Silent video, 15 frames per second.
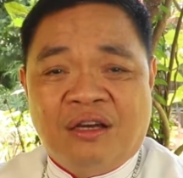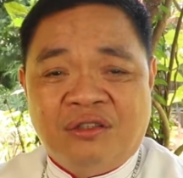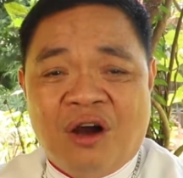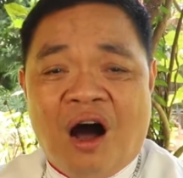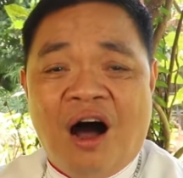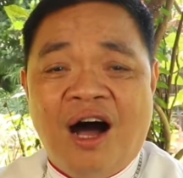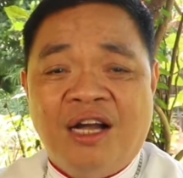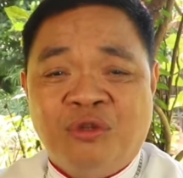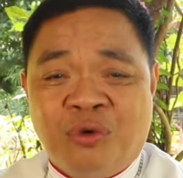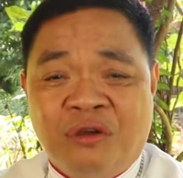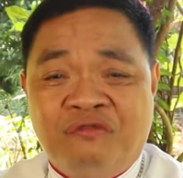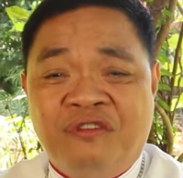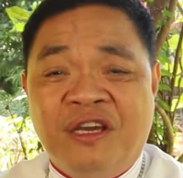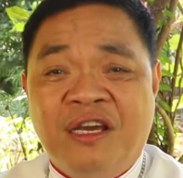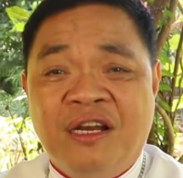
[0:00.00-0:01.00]
God
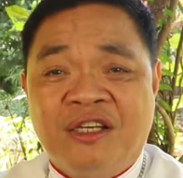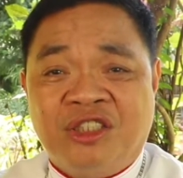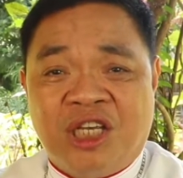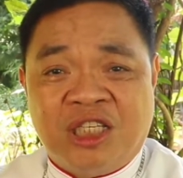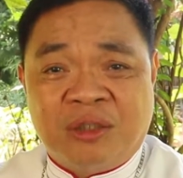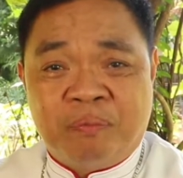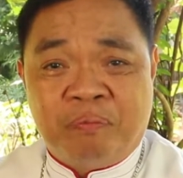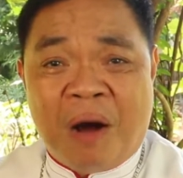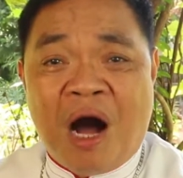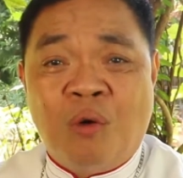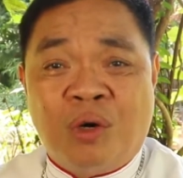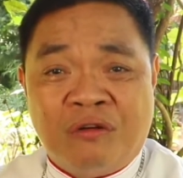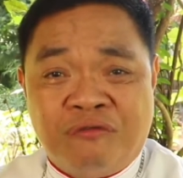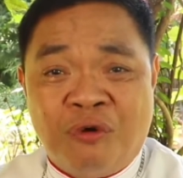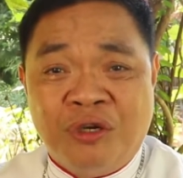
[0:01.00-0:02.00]
reveals His
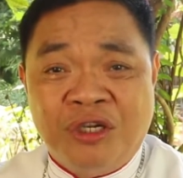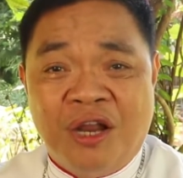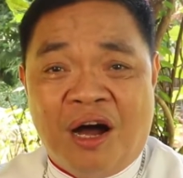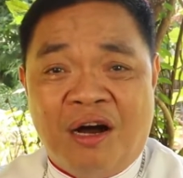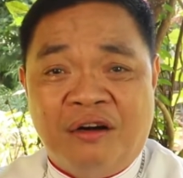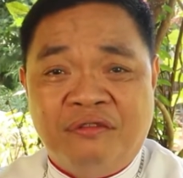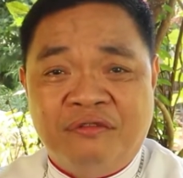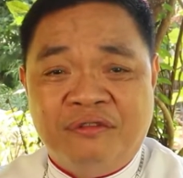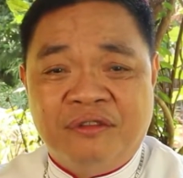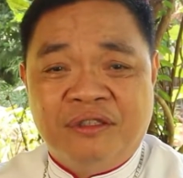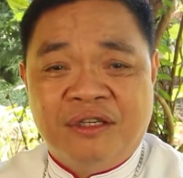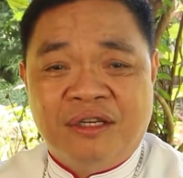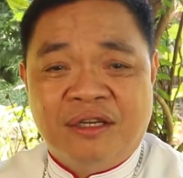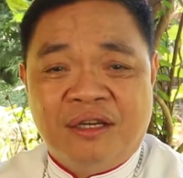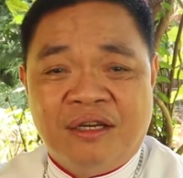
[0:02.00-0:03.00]
powerful love
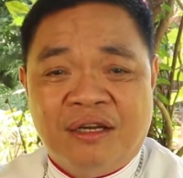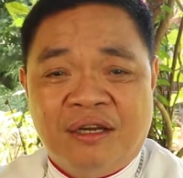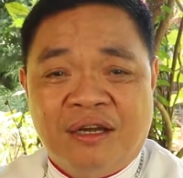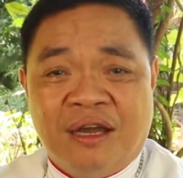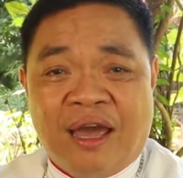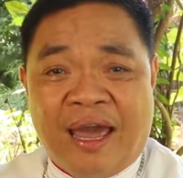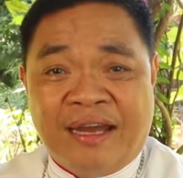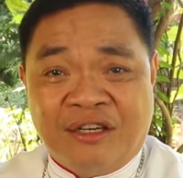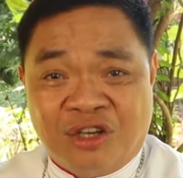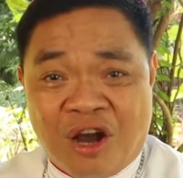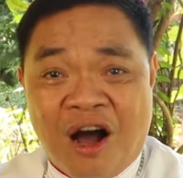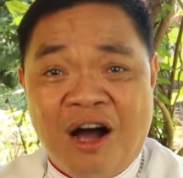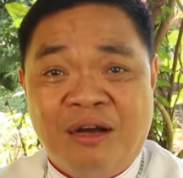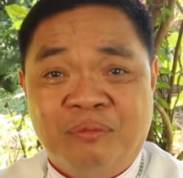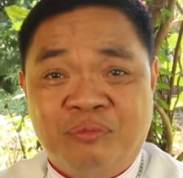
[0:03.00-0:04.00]
and
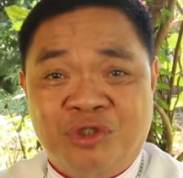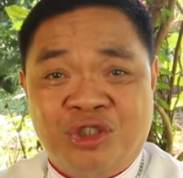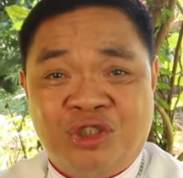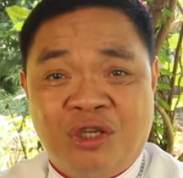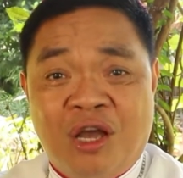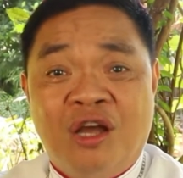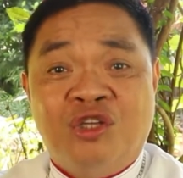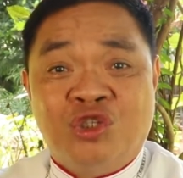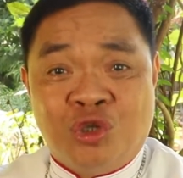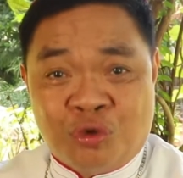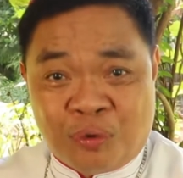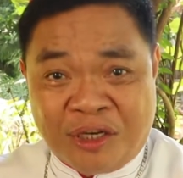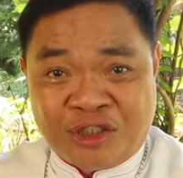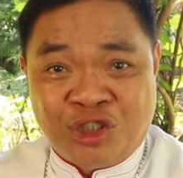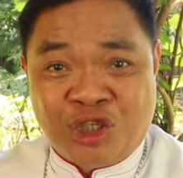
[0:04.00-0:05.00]
comes to
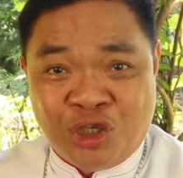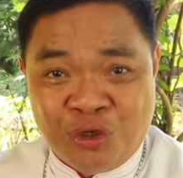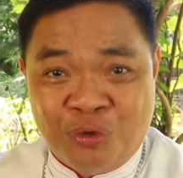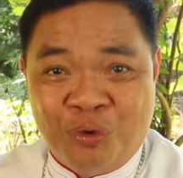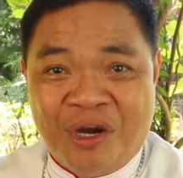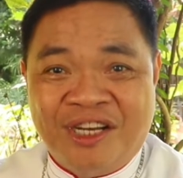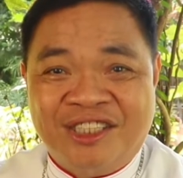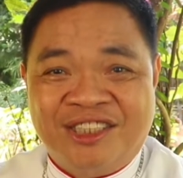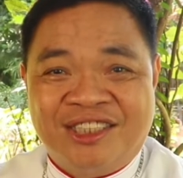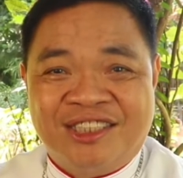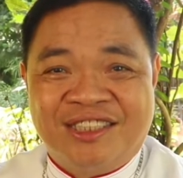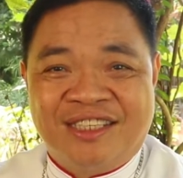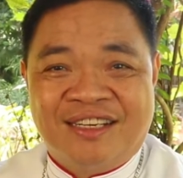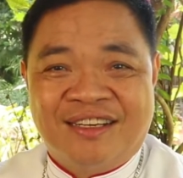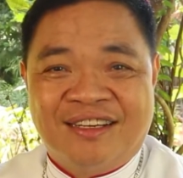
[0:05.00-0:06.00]
rescue
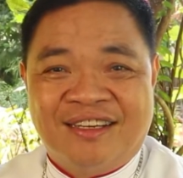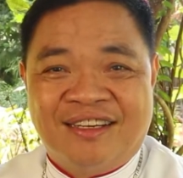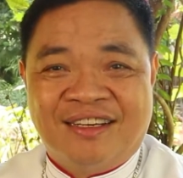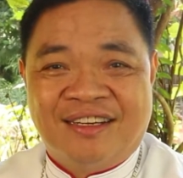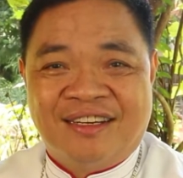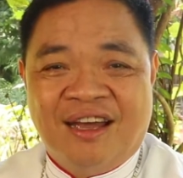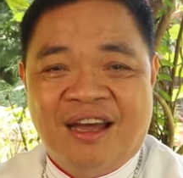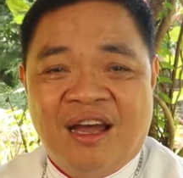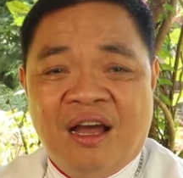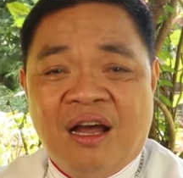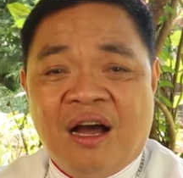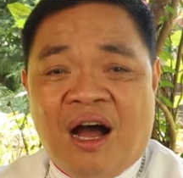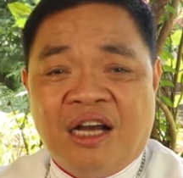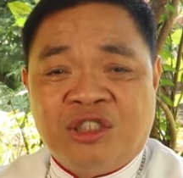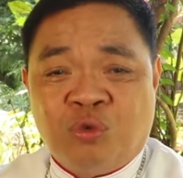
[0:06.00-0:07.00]
us.
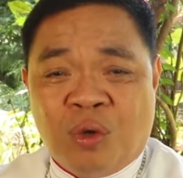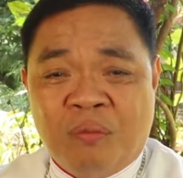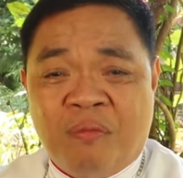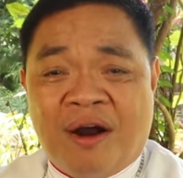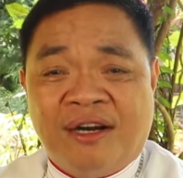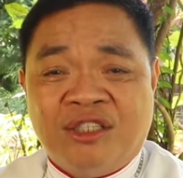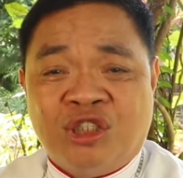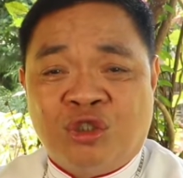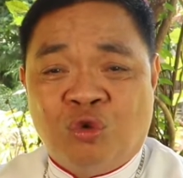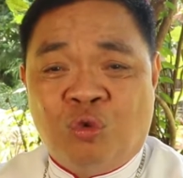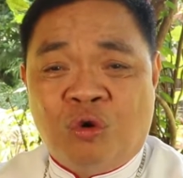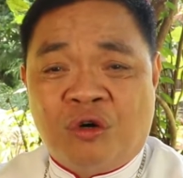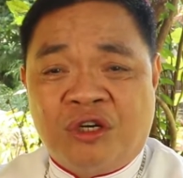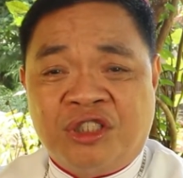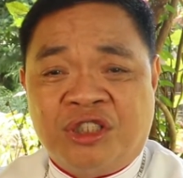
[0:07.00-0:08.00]
As we march
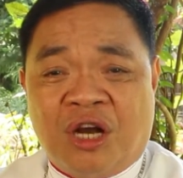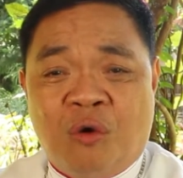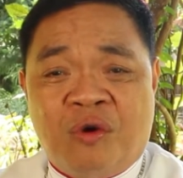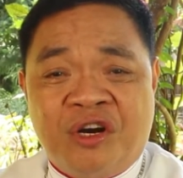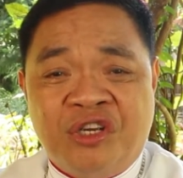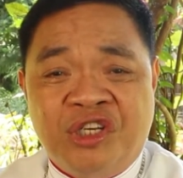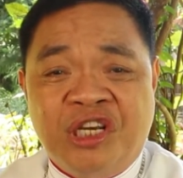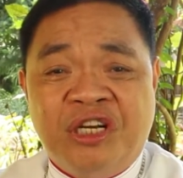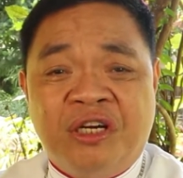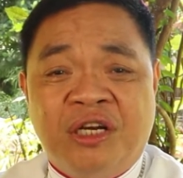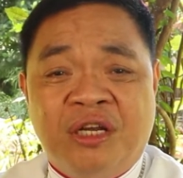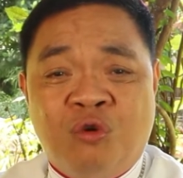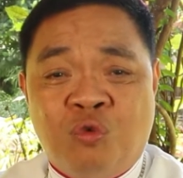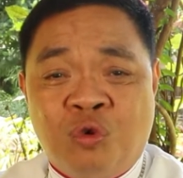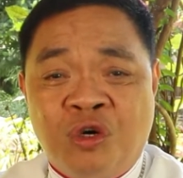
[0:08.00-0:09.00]
towards our
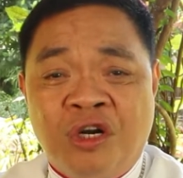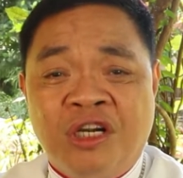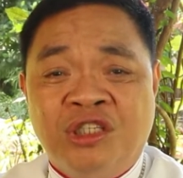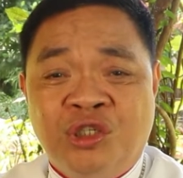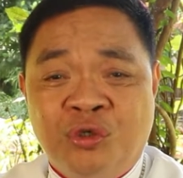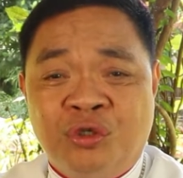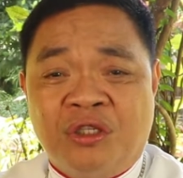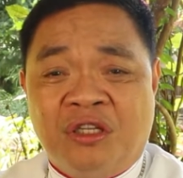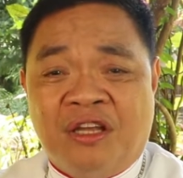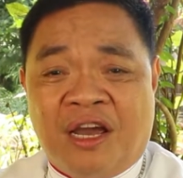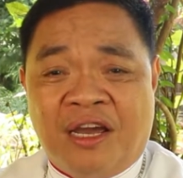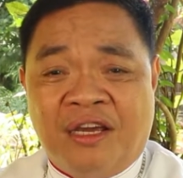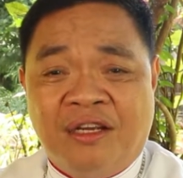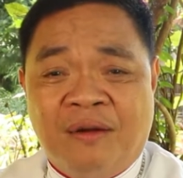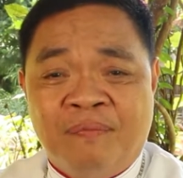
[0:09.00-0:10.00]
yearly World Youth
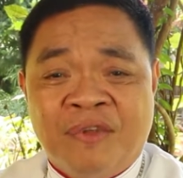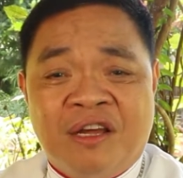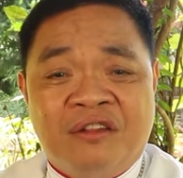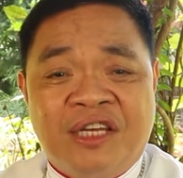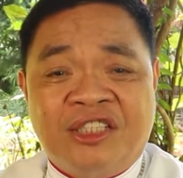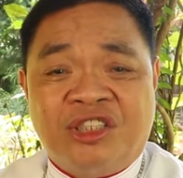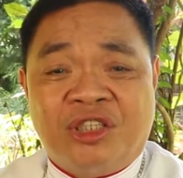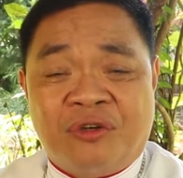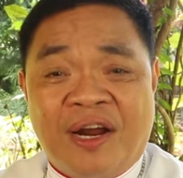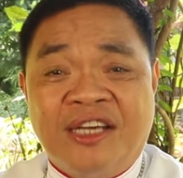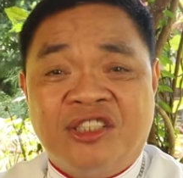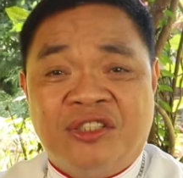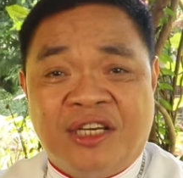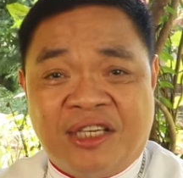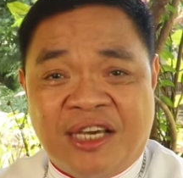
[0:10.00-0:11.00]
Day, this
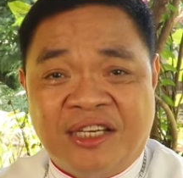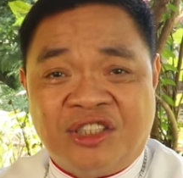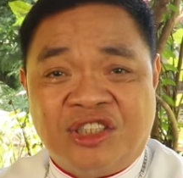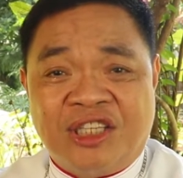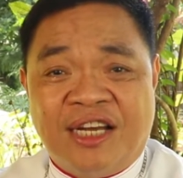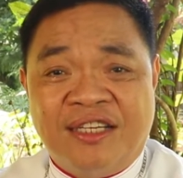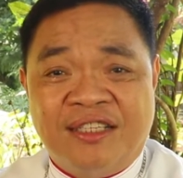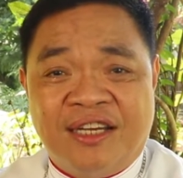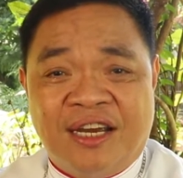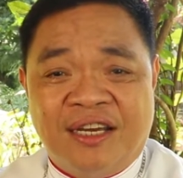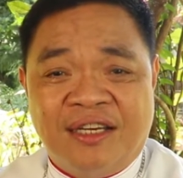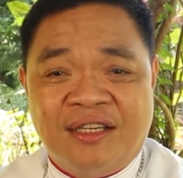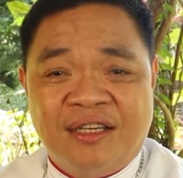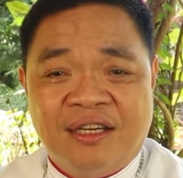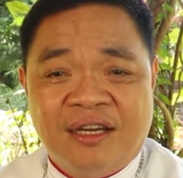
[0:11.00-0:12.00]
Christ the King
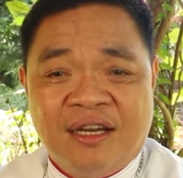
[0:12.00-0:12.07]
Sunday,